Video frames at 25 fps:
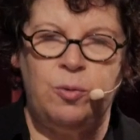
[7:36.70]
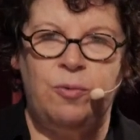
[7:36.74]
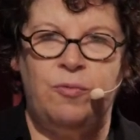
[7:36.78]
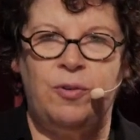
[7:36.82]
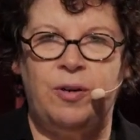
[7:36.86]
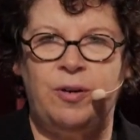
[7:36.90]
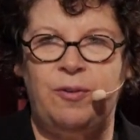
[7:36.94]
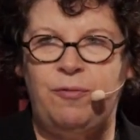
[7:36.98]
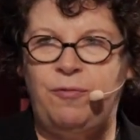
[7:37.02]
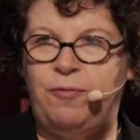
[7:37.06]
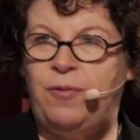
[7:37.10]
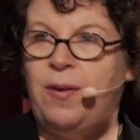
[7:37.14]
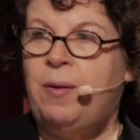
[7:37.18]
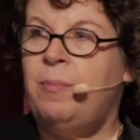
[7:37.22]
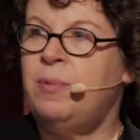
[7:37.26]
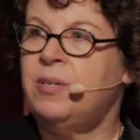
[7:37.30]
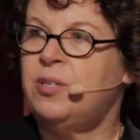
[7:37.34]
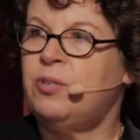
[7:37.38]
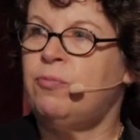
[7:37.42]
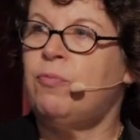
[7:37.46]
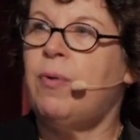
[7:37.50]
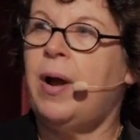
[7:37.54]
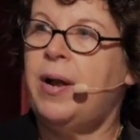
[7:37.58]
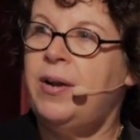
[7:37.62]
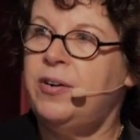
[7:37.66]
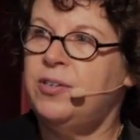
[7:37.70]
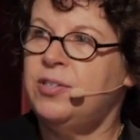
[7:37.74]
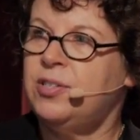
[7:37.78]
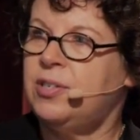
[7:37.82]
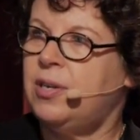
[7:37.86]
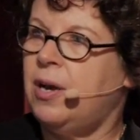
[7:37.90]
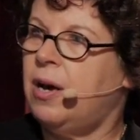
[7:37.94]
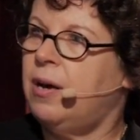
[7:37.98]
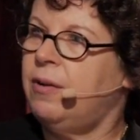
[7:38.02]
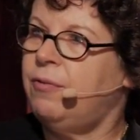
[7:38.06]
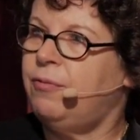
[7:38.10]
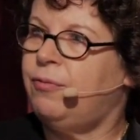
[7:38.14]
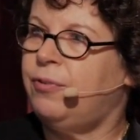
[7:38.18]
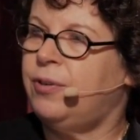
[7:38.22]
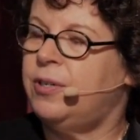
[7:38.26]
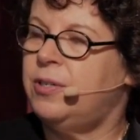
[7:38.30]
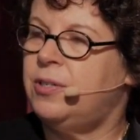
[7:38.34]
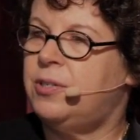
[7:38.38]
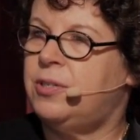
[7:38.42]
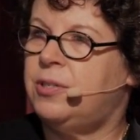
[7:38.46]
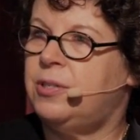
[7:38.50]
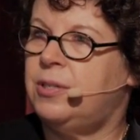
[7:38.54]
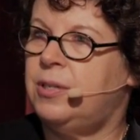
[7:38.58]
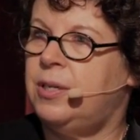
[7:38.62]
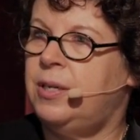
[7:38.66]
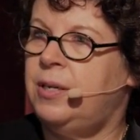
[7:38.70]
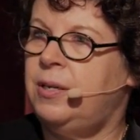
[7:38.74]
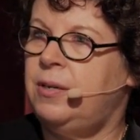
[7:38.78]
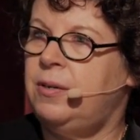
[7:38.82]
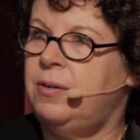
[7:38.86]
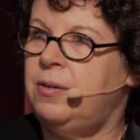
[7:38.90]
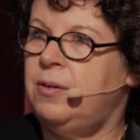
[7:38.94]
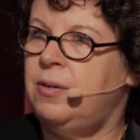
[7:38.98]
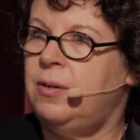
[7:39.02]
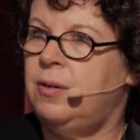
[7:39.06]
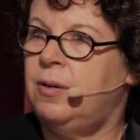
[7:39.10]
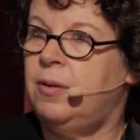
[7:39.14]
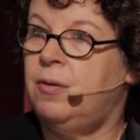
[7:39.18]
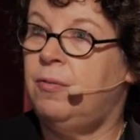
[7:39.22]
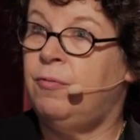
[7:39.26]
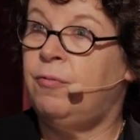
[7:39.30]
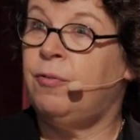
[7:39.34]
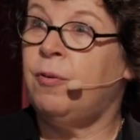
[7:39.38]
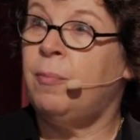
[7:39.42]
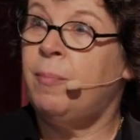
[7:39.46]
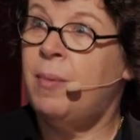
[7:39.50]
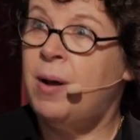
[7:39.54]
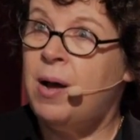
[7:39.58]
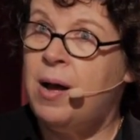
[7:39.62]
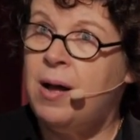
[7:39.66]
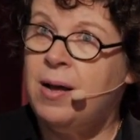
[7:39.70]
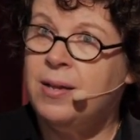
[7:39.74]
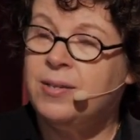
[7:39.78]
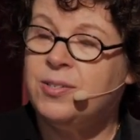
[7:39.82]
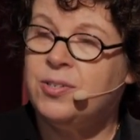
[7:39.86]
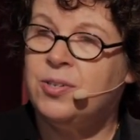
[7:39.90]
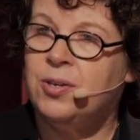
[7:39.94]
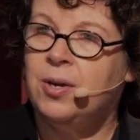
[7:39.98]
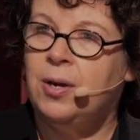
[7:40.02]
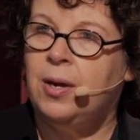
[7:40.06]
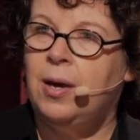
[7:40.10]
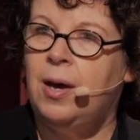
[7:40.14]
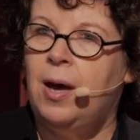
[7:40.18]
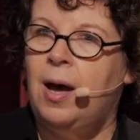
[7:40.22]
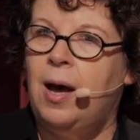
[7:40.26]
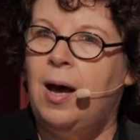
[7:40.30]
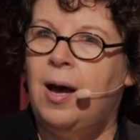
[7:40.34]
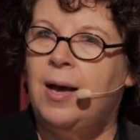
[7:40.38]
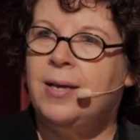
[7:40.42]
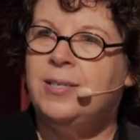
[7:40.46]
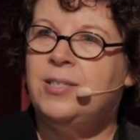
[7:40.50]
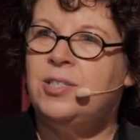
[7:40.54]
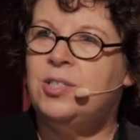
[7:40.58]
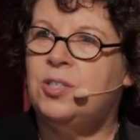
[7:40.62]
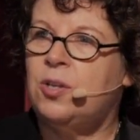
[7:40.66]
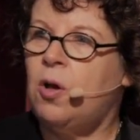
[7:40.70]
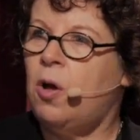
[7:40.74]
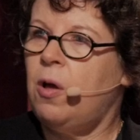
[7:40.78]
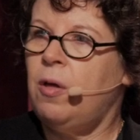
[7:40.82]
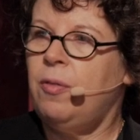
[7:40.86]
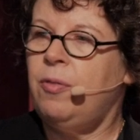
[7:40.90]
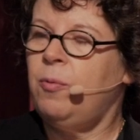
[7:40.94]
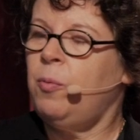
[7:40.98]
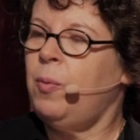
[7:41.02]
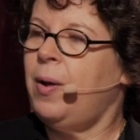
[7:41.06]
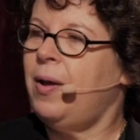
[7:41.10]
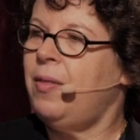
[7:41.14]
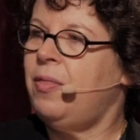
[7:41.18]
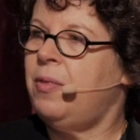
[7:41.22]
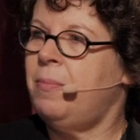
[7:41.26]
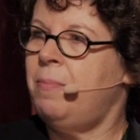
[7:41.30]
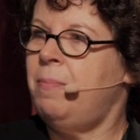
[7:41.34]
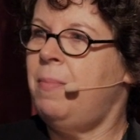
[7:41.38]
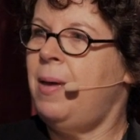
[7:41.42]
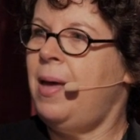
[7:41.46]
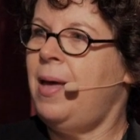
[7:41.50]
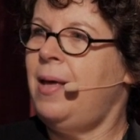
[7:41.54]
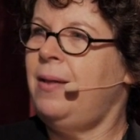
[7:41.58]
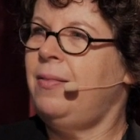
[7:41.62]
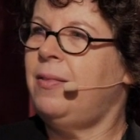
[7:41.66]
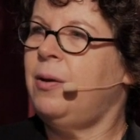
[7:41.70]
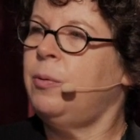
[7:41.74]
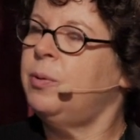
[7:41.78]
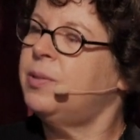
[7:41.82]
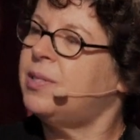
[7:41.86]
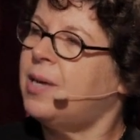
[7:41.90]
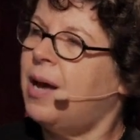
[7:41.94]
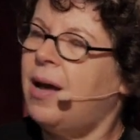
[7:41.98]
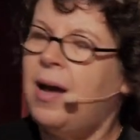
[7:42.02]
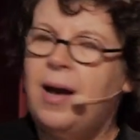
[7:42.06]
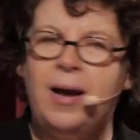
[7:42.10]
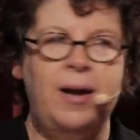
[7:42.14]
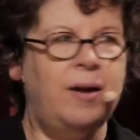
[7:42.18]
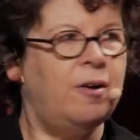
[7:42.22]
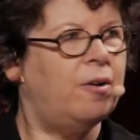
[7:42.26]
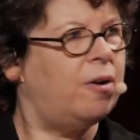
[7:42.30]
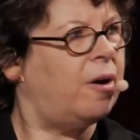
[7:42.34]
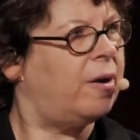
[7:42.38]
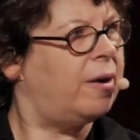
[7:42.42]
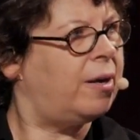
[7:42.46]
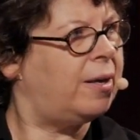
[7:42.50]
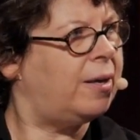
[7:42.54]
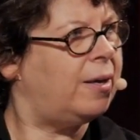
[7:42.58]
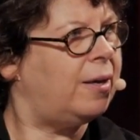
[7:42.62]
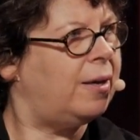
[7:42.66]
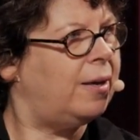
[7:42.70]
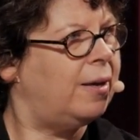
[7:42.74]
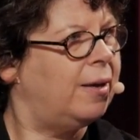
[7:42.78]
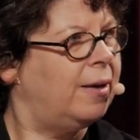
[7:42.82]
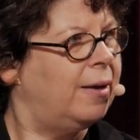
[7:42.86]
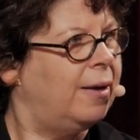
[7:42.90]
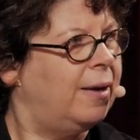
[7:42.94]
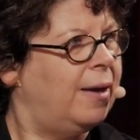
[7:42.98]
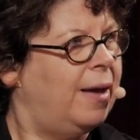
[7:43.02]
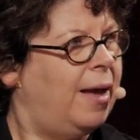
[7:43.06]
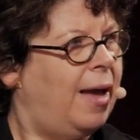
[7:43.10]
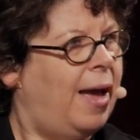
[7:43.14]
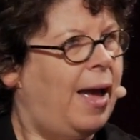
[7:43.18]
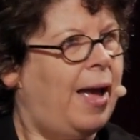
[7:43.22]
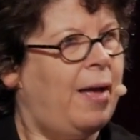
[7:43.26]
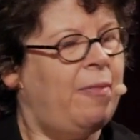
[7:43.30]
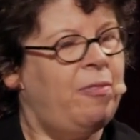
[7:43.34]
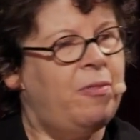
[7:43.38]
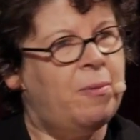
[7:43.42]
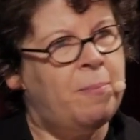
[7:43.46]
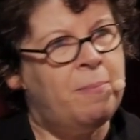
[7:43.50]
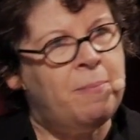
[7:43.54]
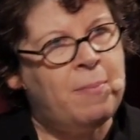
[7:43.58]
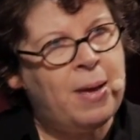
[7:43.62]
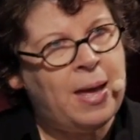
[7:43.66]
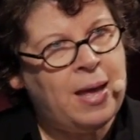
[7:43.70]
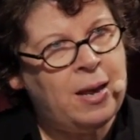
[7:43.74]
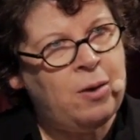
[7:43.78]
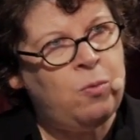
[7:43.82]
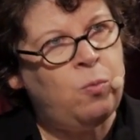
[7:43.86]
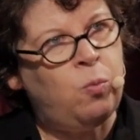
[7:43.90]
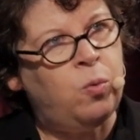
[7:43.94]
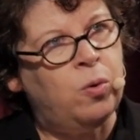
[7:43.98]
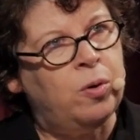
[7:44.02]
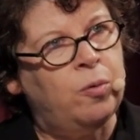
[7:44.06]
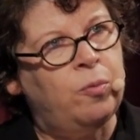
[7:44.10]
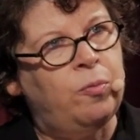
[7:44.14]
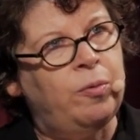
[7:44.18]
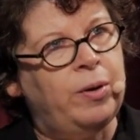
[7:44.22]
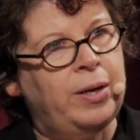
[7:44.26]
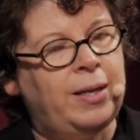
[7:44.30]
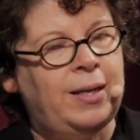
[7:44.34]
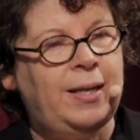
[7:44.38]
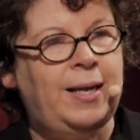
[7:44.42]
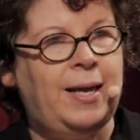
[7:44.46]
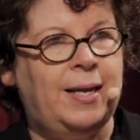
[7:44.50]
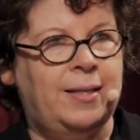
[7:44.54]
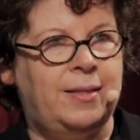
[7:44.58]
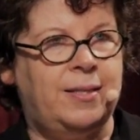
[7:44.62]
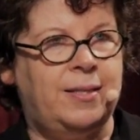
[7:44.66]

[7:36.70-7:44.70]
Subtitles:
a very famous writers' conference in Vermont, I saw the way the men, there was a hierarchy, and the men were really at